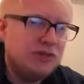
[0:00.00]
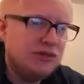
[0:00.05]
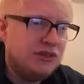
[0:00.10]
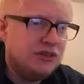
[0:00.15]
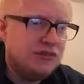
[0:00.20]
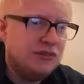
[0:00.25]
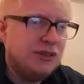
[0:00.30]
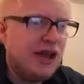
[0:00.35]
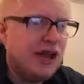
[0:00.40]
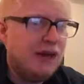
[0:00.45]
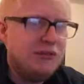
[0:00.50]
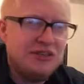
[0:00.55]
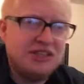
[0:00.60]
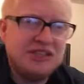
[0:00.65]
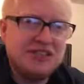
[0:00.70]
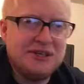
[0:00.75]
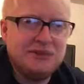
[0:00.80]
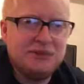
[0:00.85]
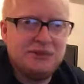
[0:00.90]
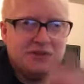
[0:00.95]
You know, how many
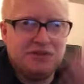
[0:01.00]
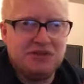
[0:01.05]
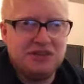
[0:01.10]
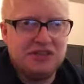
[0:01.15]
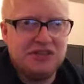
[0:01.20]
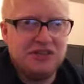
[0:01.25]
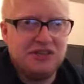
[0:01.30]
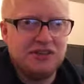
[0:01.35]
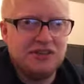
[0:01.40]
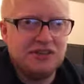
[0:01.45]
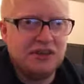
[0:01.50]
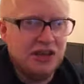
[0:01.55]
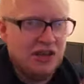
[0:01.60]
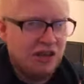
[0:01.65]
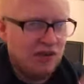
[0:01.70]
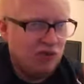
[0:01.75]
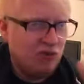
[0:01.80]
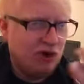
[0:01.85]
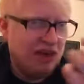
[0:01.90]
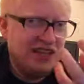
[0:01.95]
times you've seen like
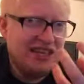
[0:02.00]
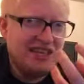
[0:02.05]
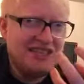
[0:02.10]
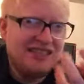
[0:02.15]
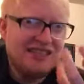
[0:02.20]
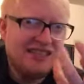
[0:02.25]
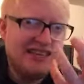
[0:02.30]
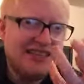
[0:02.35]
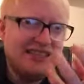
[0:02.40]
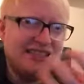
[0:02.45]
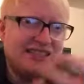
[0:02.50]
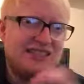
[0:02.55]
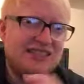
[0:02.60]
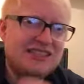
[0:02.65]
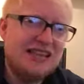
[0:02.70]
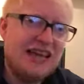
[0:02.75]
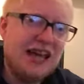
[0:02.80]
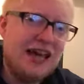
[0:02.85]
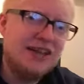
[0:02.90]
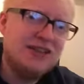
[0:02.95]
really
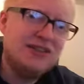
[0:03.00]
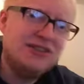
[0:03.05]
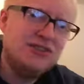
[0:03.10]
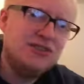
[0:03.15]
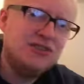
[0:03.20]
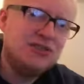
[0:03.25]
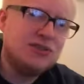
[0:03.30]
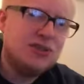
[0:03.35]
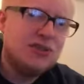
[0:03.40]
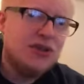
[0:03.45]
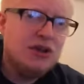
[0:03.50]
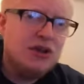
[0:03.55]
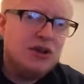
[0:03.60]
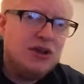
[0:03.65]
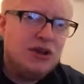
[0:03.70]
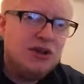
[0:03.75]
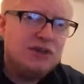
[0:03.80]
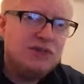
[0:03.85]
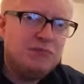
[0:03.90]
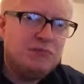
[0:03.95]
dinted cans
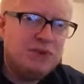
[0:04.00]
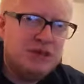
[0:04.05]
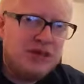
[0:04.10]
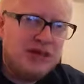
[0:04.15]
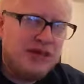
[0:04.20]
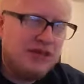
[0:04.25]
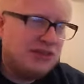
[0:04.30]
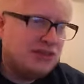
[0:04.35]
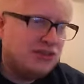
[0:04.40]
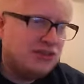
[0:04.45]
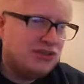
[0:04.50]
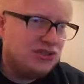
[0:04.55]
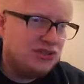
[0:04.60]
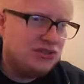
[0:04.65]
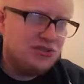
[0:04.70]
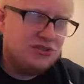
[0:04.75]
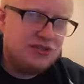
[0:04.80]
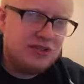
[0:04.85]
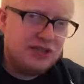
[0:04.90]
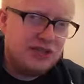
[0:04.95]
of beer and
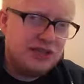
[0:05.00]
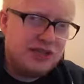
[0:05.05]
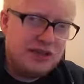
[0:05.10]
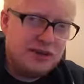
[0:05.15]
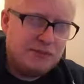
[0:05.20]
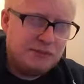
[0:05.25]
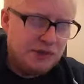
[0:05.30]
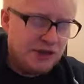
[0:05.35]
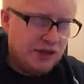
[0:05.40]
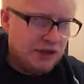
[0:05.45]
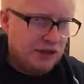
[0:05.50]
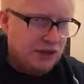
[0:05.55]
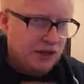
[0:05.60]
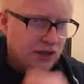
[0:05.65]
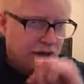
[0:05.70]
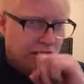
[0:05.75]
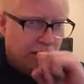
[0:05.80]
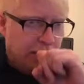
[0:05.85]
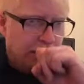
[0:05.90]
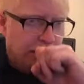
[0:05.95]
stuff like
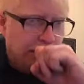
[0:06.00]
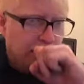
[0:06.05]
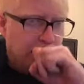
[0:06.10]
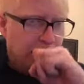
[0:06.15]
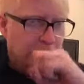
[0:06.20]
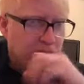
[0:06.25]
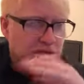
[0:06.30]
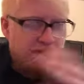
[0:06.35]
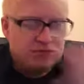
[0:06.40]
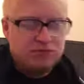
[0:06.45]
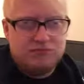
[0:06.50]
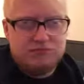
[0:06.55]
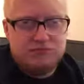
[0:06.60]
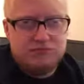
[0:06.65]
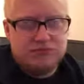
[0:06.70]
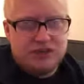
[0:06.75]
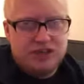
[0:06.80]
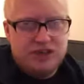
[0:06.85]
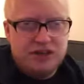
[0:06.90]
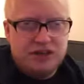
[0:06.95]
that. But
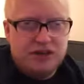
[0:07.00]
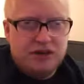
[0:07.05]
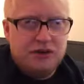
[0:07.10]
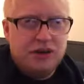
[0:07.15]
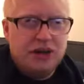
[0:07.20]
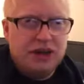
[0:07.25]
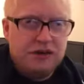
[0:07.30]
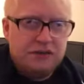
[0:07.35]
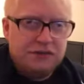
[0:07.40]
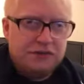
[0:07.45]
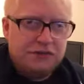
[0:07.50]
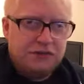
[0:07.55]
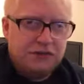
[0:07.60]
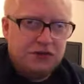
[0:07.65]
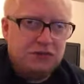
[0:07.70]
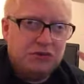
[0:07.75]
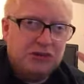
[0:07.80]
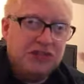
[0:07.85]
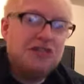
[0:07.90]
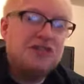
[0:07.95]
you know, if
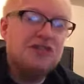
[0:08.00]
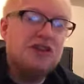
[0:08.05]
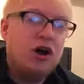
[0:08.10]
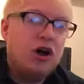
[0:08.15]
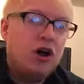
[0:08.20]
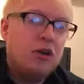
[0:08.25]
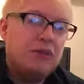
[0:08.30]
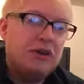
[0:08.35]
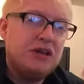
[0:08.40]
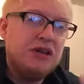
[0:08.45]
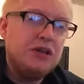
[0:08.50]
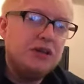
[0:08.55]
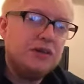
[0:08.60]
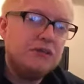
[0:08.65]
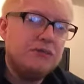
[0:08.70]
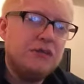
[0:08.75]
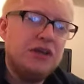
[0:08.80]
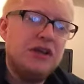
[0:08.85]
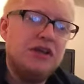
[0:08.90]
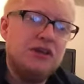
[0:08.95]
you're into the hobby,
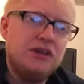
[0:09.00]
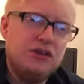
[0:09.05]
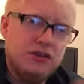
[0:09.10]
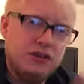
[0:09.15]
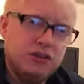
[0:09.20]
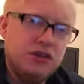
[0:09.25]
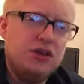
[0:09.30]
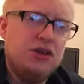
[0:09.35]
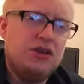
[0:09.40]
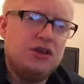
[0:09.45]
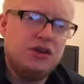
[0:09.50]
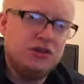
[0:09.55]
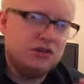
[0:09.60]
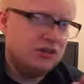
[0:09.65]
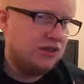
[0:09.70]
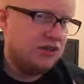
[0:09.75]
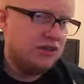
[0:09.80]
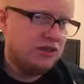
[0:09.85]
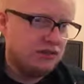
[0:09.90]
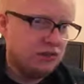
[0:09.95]
you're gonna
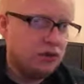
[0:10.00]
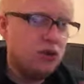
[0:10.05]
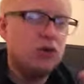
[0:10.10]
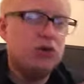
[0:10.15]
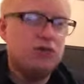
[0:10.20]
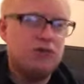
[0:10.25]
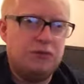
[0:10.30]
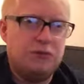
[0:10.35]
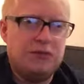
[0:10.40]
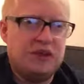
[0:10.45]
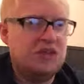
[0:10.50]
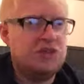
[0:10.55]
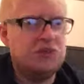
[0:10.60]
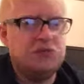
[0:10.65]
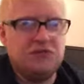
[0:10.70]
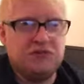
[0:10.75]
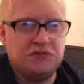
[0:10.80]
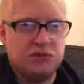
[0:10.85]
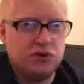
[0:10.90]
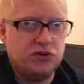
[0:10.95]
like look for best
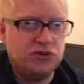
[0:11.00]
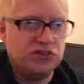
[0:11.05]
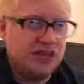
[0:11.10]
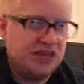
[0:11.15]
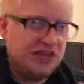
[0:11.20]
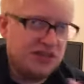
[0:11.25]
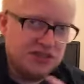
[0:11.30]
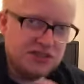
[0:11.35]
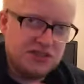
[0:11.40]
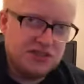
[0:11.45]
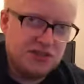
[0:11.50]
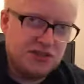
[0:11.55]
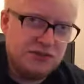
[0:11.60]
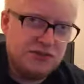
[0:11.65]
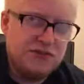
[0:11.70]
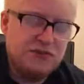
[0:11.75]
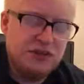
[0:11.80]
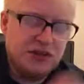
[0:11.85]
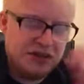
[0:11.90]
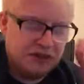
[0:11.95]
before dates
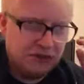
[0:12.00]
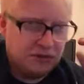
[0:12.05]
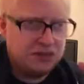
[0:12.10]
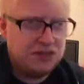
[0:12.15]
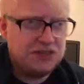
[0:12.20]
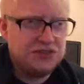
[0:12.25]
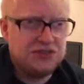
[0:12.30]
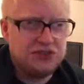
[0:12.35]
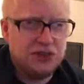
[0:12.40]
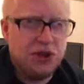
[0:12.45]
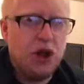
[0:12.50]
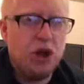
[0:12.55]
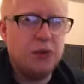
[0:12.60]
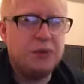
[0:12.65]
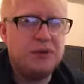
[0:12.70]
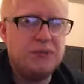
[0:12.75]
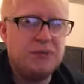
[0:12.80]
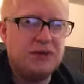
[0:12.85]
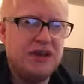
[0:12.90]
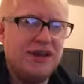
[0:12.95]
and think, oh, this is a
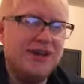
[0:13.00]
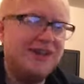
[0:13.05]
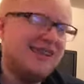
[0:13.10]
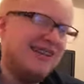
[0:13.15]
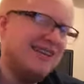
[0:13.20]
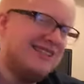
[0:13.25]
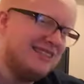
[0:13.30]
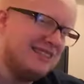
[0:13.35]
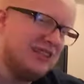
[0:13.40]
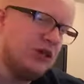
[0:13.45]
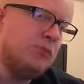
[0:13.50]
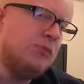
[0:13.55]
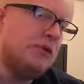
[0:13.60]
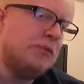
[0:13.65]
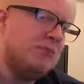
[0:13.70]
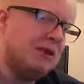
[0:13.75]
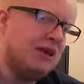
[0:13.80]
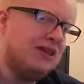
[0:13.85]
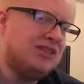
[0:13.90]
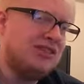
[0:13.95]
hoppy beer, it's a little
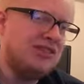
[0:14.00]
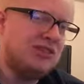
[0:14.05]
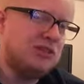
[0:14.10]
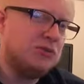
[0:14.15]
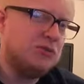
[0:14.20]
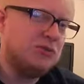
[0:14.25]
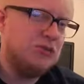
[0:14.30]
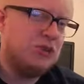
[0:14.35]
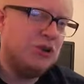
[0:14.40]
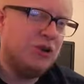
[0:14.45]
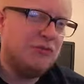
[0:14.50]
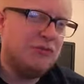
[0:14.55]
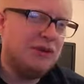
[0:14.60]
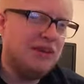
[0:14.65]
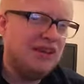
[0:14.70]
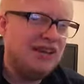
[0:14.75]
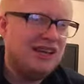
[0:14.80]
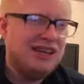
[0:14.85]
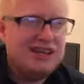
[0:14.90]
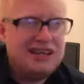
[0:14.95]
bit past its prime,
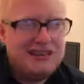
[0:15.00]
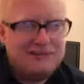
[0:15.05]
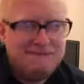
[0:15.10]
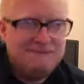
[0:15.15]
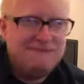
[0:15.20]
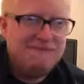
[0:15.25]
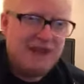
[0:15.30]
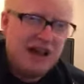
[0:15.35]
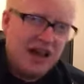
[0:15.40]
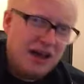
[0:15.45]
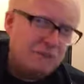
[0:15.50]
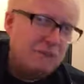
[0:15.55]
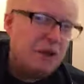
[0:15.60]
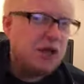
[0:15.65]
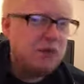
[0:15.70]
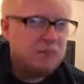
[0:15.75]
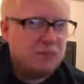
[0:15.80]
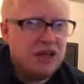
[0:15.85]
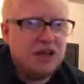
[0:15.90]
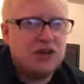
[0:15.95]
I
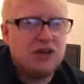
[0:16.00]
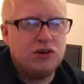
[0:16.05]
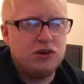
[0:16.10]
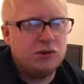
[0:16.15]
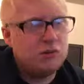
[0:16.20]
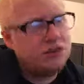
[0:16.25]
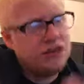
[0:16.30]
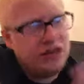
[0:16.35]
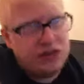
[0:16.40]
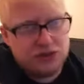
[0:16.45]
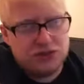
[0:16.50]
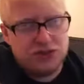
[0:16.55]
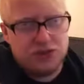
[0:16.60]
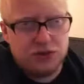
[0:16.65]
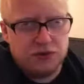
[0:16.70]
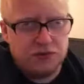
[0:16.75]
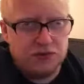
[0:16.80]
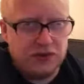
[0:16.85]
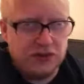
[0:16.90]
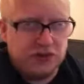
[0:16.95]
might pick it up, that
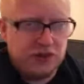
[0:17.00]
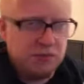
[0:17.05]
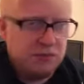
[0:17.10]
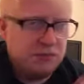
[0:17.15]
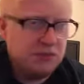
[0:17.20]
sort of thing.